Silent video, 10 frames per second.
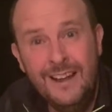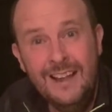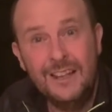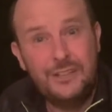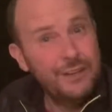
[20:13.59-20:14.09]

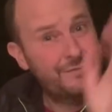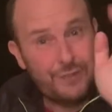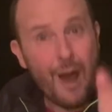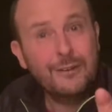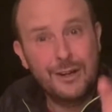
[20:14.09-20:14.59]
that you have
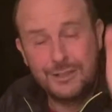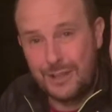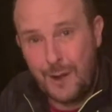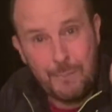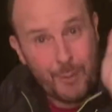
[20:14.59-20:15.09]
doctors
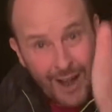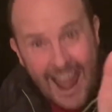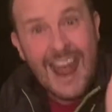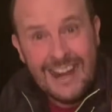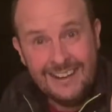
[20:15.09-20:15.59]
that are
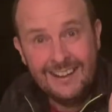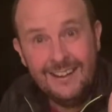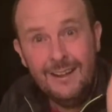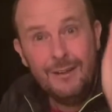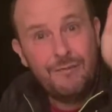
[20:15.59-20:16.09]
praying
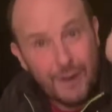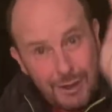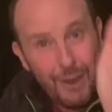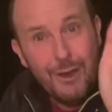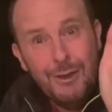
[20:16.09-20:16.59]
for
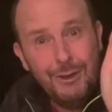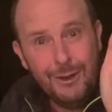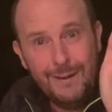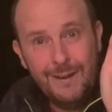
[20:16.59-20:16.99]
you.